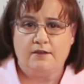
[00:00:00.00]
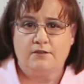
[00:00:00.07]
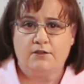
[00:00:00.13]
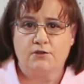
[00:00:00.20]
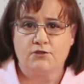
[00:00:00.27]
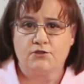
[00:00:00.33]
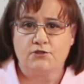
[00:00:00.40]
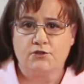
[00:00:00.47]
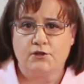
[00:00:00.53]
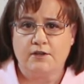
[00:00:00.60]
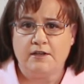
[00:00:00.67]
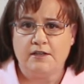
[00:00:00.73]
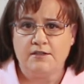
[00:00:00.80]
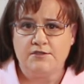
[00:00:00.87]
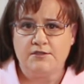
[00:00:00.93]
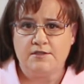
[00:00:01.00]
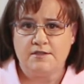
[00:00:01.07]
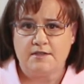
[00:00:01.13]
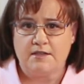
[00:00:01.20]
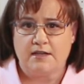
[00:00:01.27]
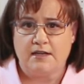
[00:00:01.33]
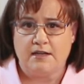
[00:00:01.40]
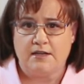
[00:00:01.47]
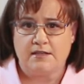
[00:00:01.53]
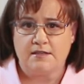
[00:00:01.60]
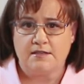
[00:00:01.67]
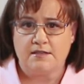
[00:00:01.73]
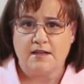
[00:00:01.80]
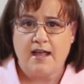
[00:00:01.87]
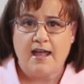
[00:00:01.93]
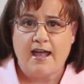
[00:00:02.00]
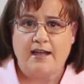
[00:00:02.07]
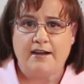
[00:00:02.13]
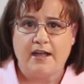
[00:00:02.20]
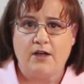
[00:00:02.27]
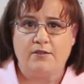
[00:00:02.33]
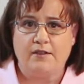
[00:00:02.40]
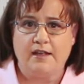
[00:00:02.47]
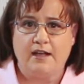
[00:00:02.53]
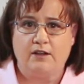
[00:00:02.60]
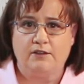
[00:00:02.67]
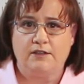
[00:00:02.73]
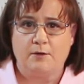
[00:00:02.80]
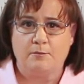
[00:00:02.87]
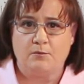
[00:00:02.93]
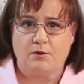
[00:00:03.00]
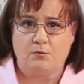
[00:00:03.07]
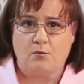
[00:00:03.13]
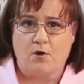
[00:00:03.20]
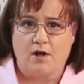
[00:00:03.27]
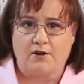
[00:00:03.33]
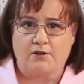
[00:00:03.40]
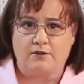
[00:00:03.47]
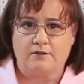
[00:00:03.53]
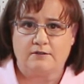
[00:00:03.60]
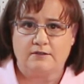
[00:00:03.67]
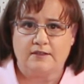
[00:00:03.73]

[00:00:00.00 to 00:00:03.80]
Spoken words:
their sturdiness and stickiness, and how they held up with water.